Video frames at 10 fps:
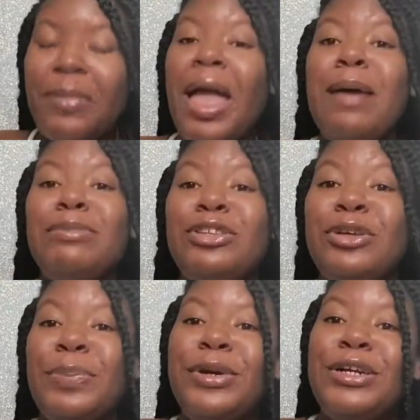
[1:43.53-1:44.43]
I'm
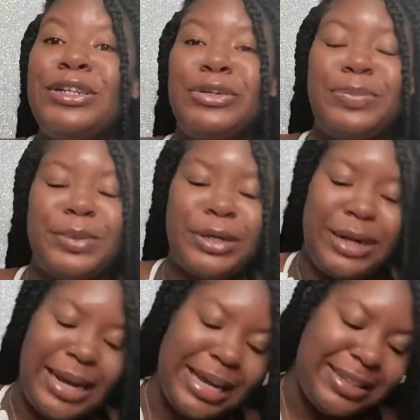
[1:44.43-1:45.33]
super duper
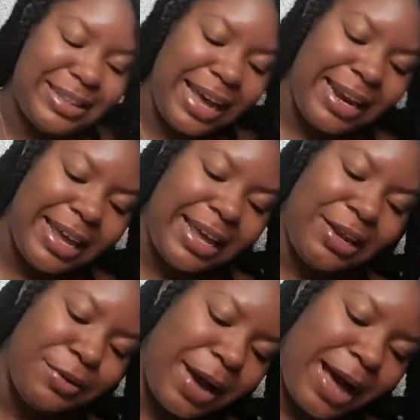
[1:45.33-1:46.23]
excited,
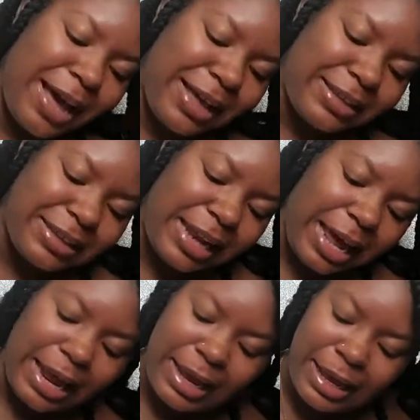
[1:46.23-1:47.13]
you guys.
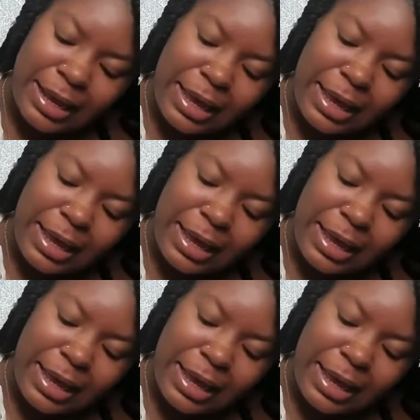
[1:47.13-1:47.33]
Like,